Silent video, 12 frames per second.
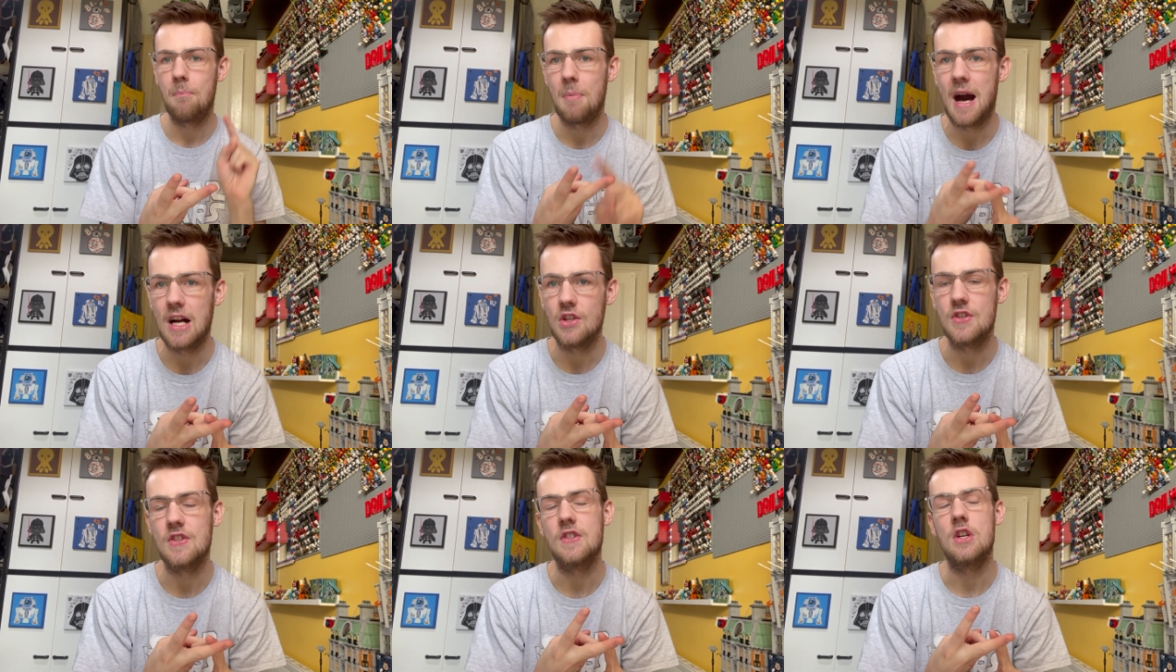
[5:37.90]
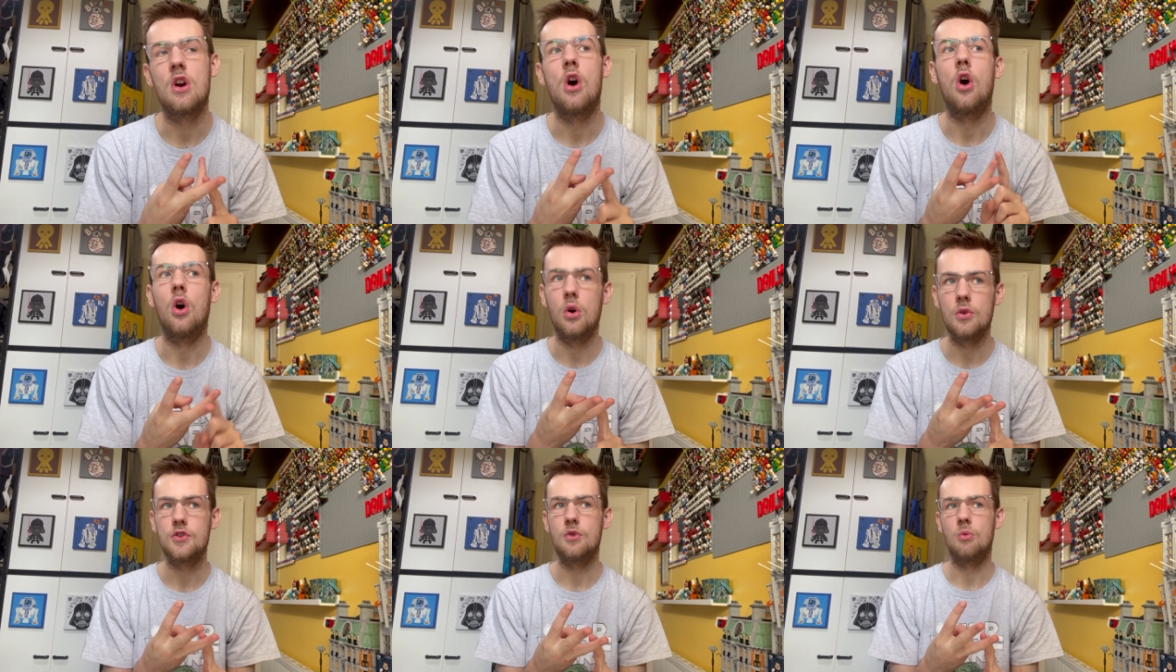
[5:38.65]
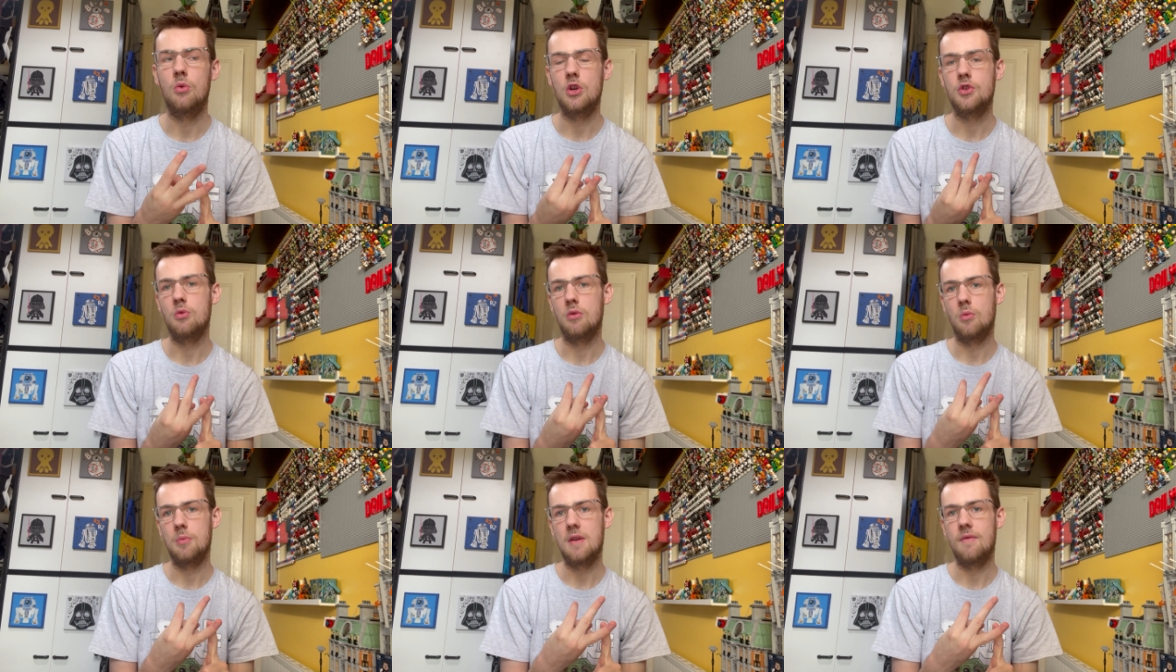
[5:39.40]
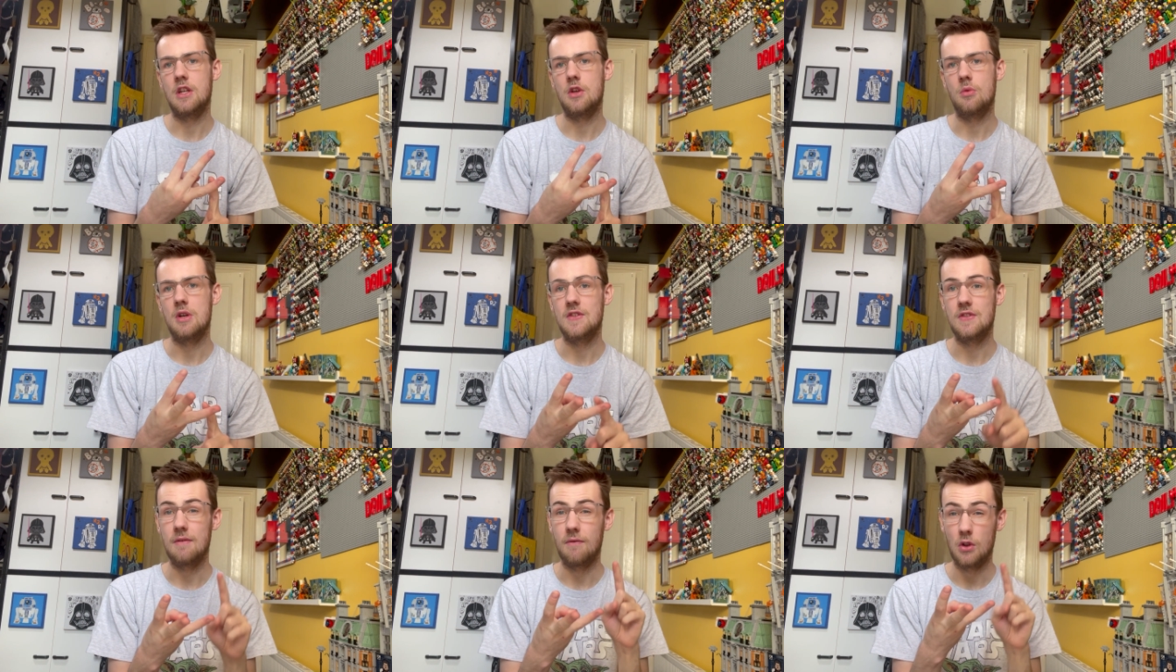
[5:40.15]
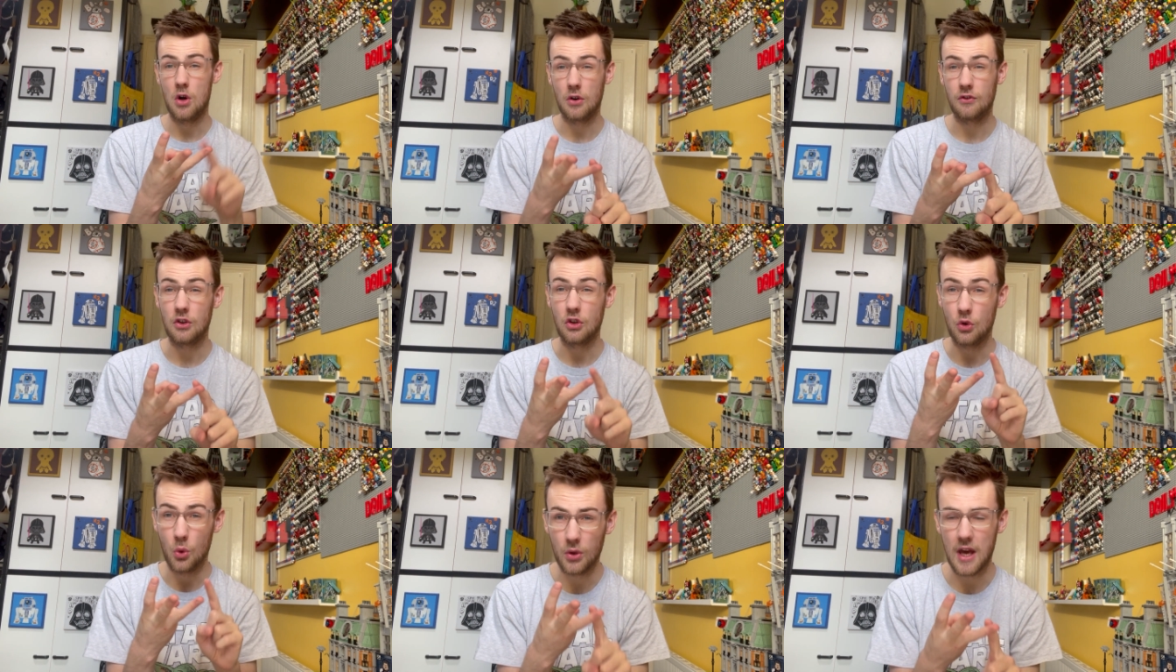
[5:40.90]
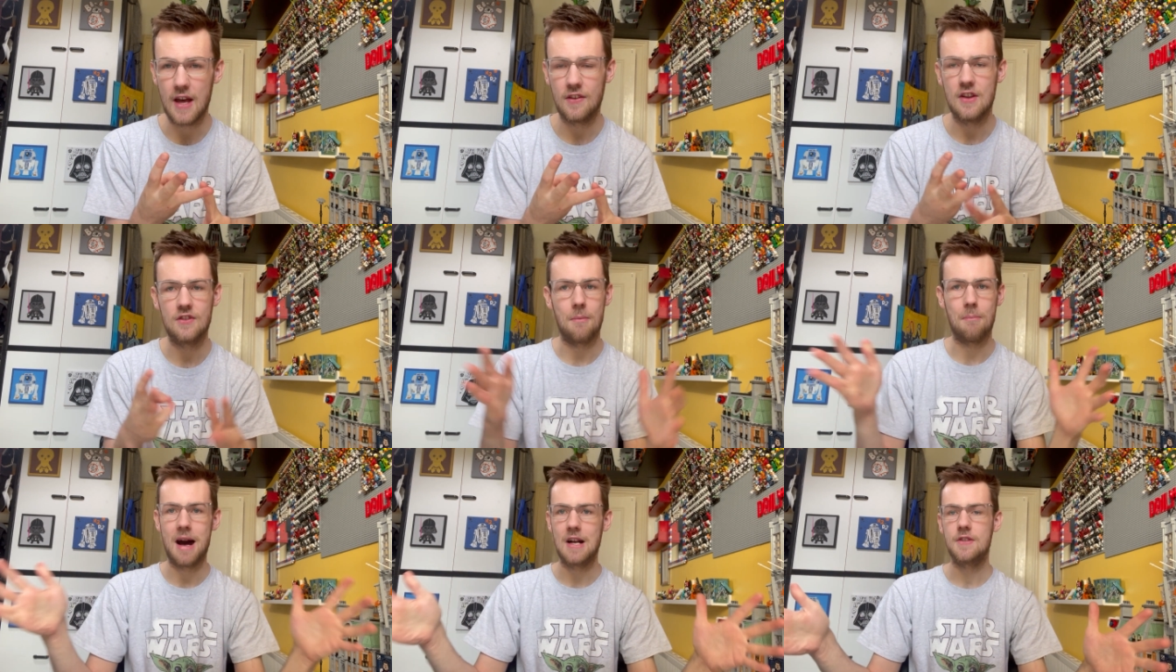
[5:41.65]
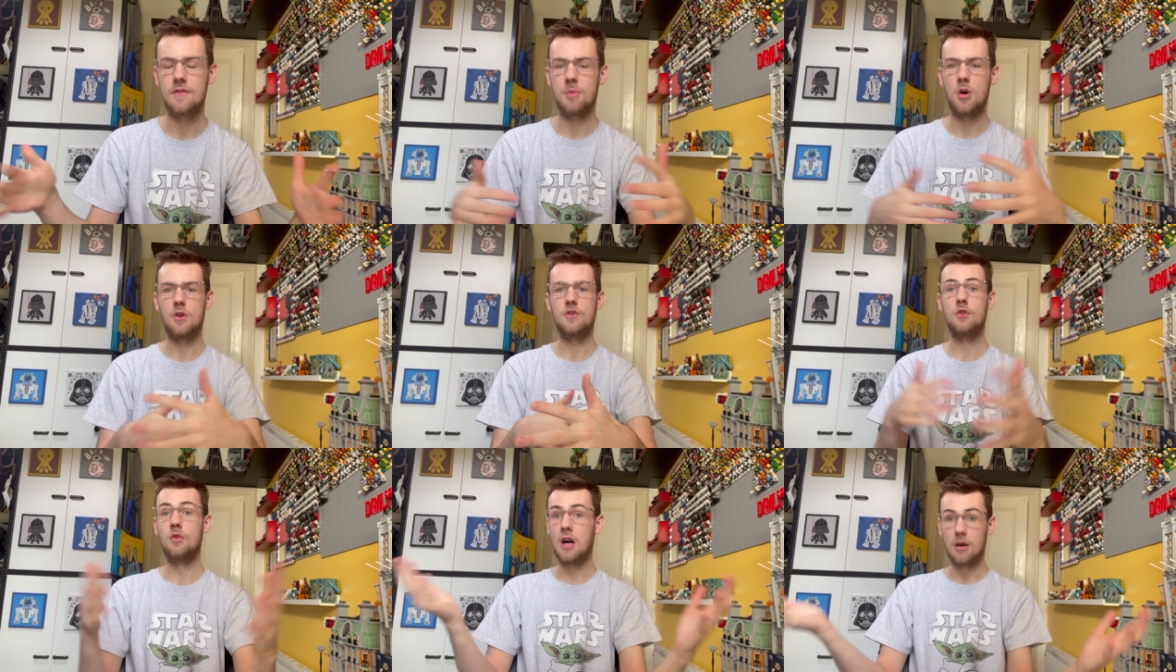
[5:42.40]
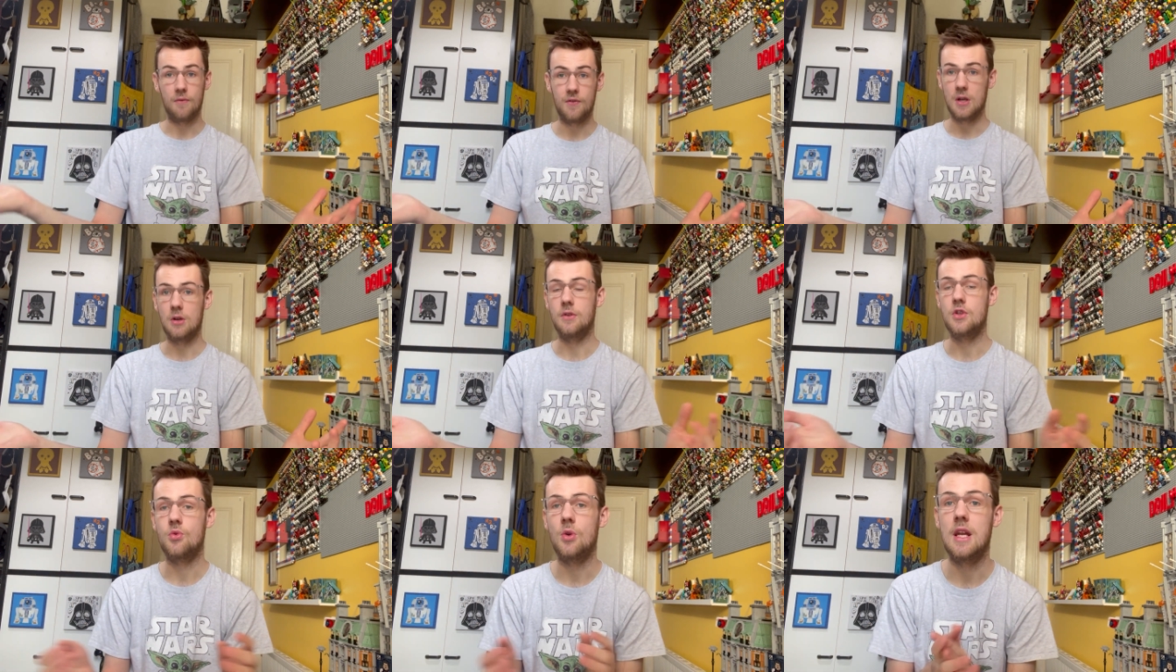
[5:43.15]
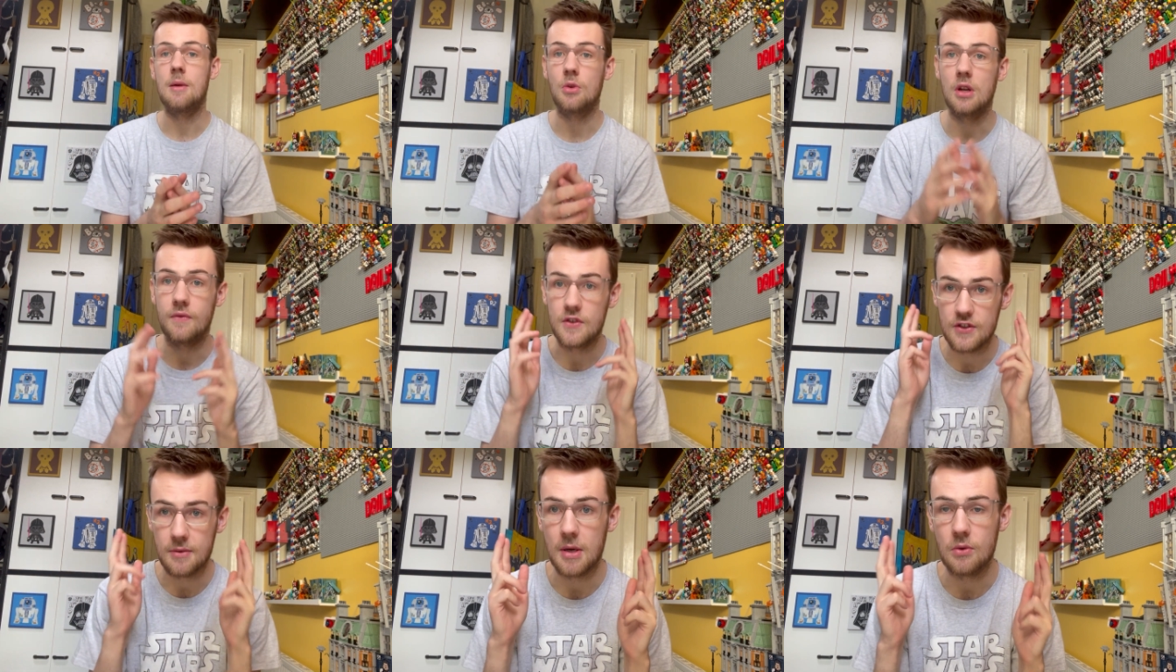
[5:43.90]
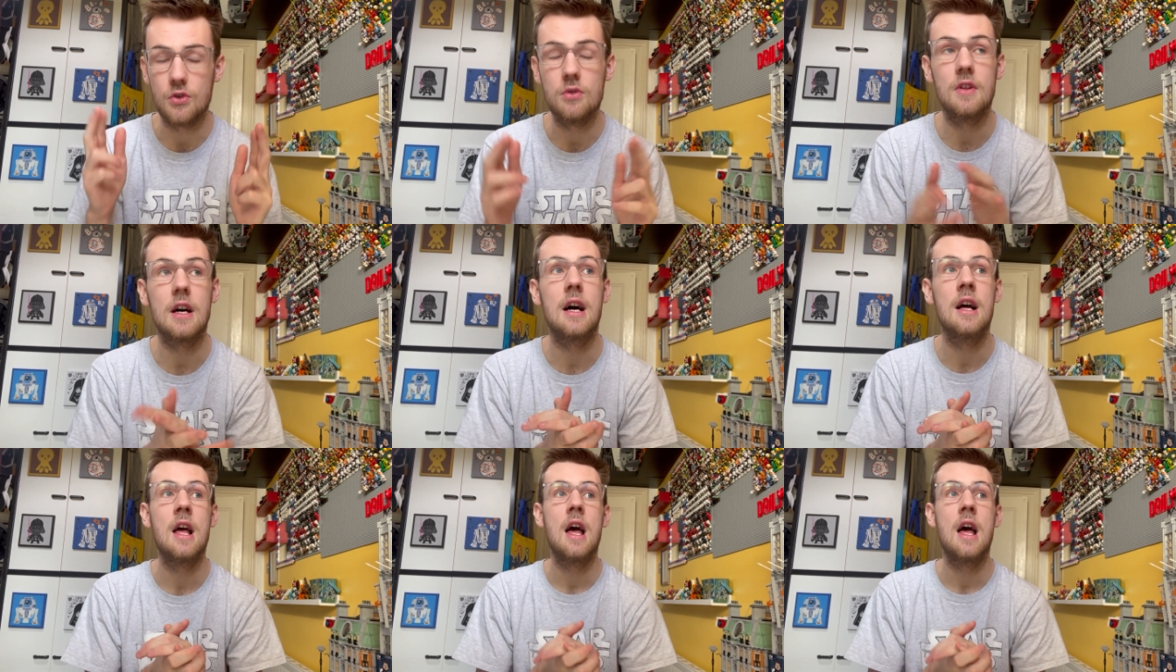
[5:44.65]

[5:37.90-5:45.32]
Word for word: patches there. Also watch what will be a video is the vlog to go get it. It's a massive box. Don't know how I'm fitting it on the train. I'm going to have to somehow do that.